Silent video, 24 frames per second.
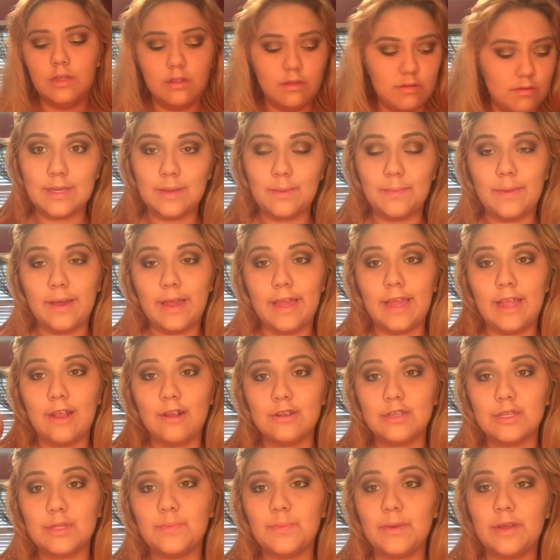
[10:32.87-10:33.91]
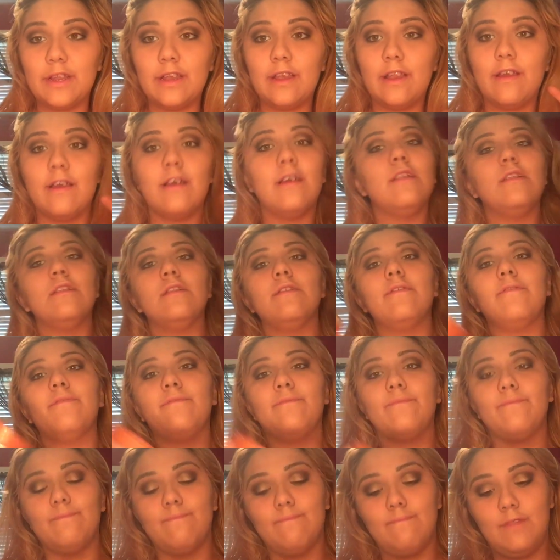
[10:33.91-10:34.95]
Using my Airspun
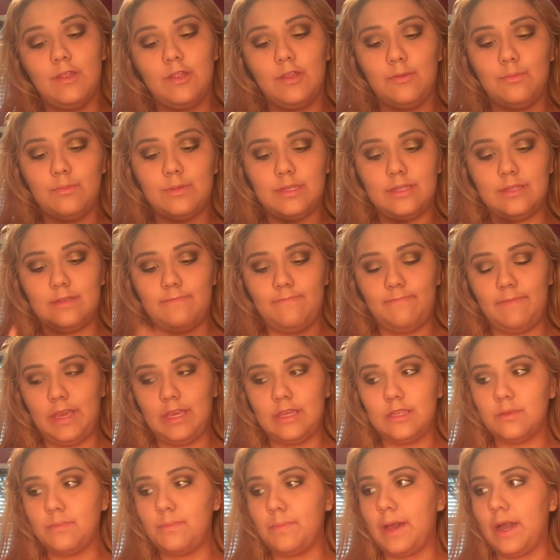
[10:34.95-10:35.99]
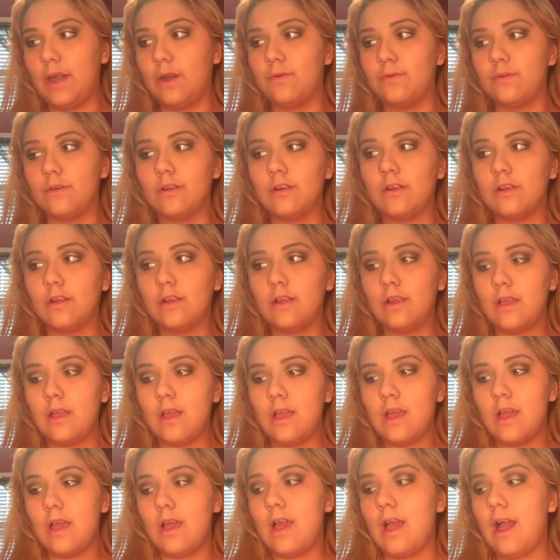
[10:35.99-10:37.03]
loose base powder.
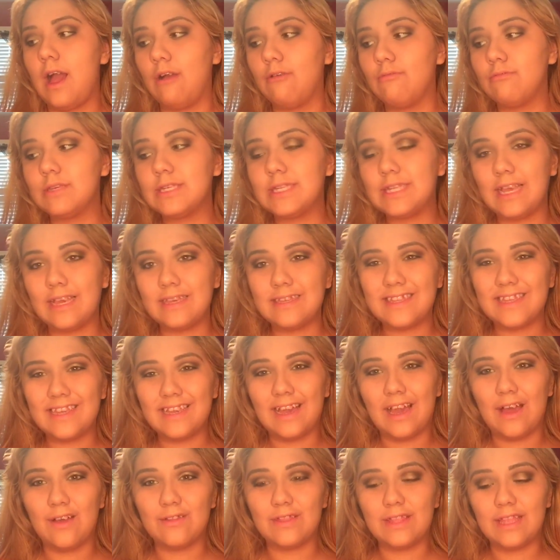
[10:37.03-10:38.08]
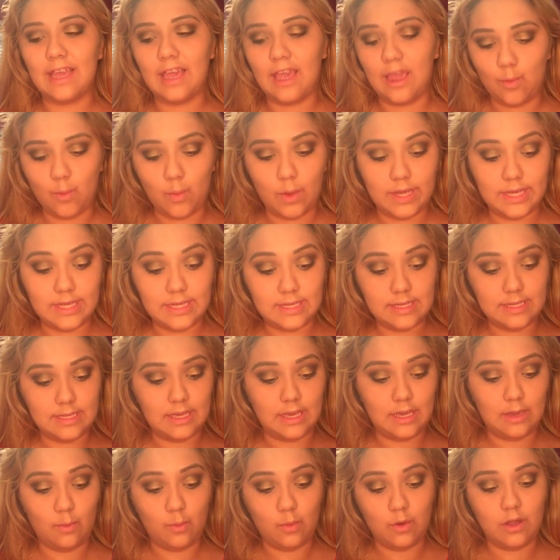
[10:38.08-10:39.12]
I was testing out the
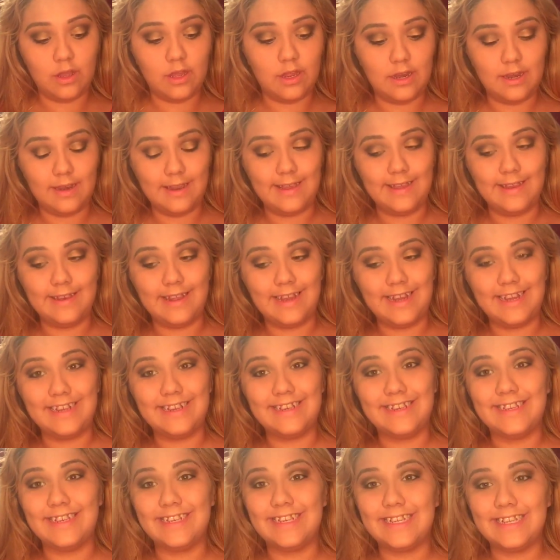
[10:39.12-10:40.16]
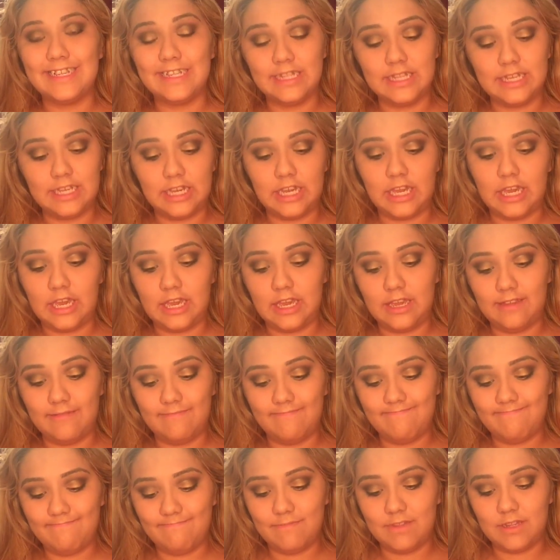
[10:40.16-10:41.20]
NYC one and I didn't like it.
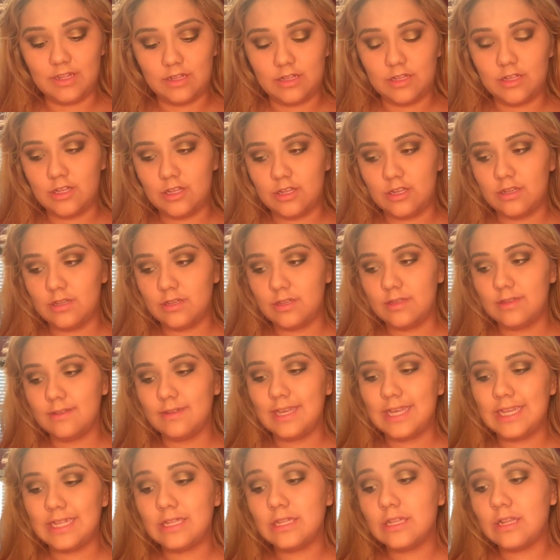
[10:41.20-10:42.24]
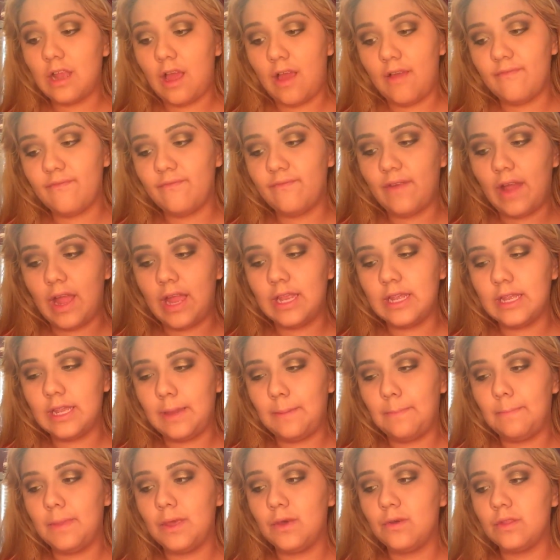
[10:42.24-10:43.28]
It's not finely
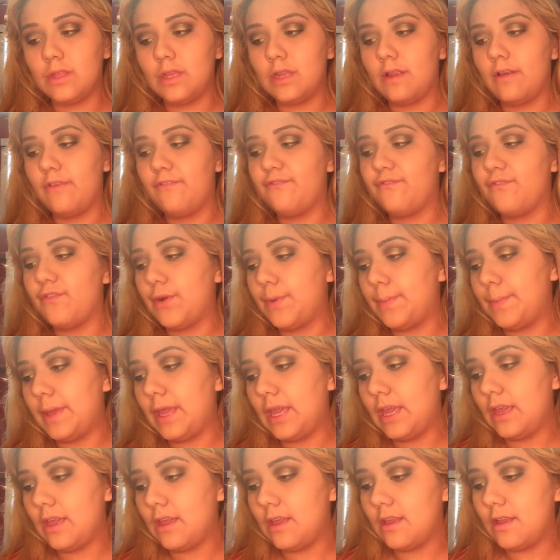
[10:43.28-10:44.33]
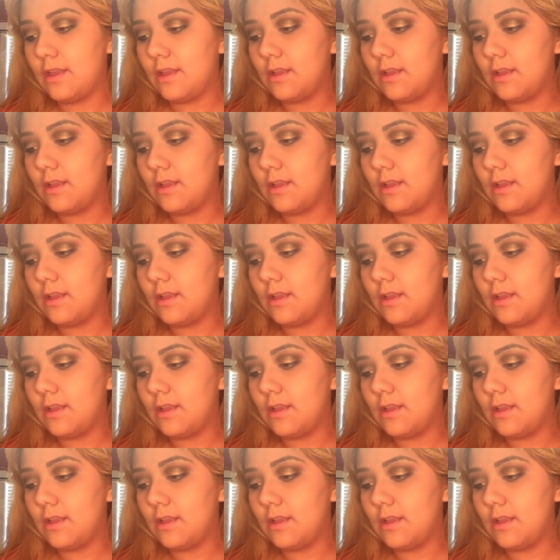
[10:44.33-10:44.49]
milled enough for me.